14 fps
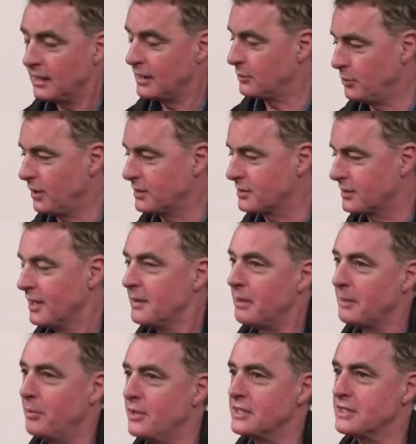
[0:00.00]
Like, it worked.
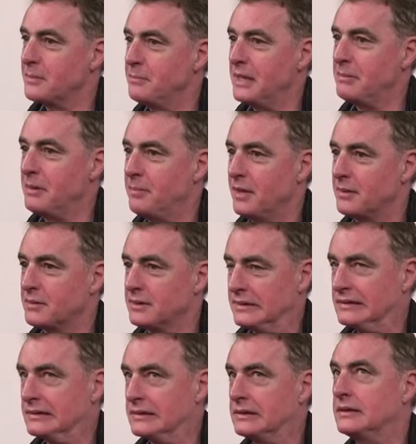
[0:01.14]
My point is that maybe Bono was
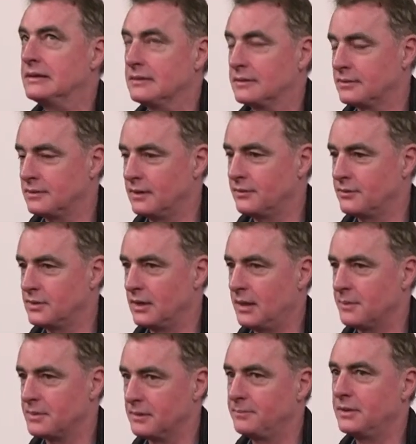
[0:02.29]
saying, oh God, Steve
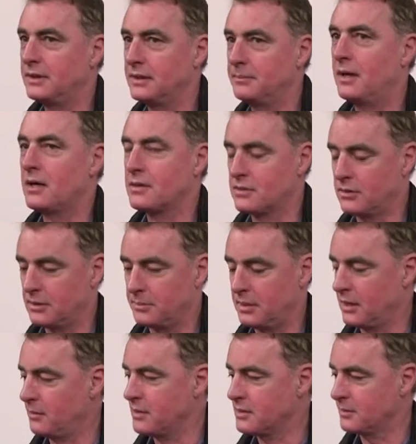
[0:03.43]
Jobs or bloody Mark
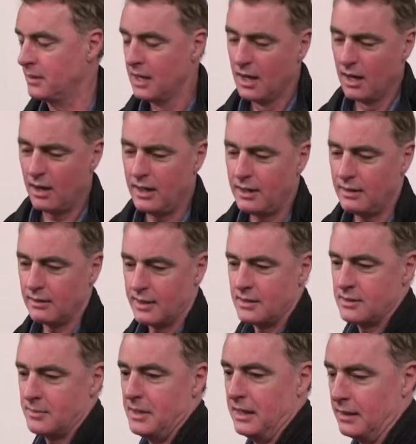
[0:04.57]
Zuckerberg, he wants them. Oh, here, look,
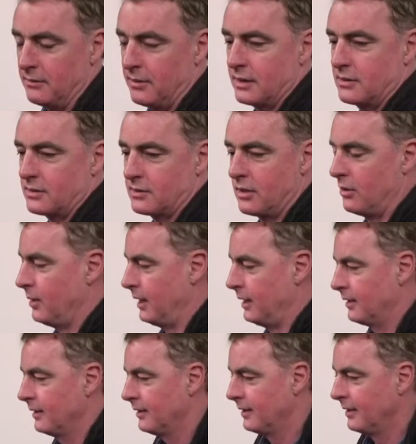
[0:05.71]
here's $1 million, right, just go away.
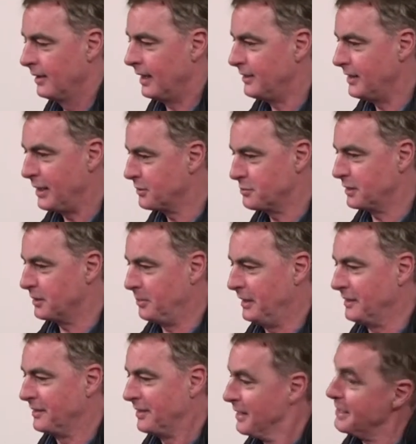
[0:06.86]
And now it's worth $1
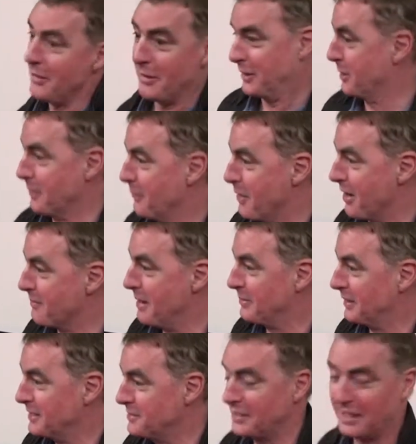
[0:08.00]
billion. No, I could be wrong. Maybe
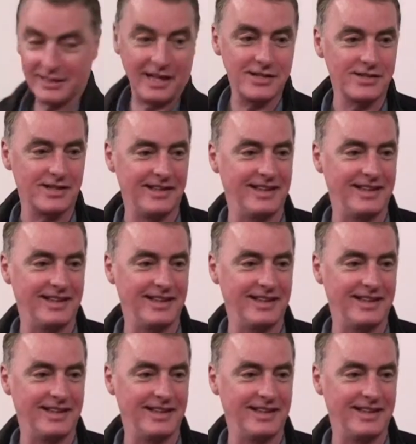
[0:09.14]
it isn't like that.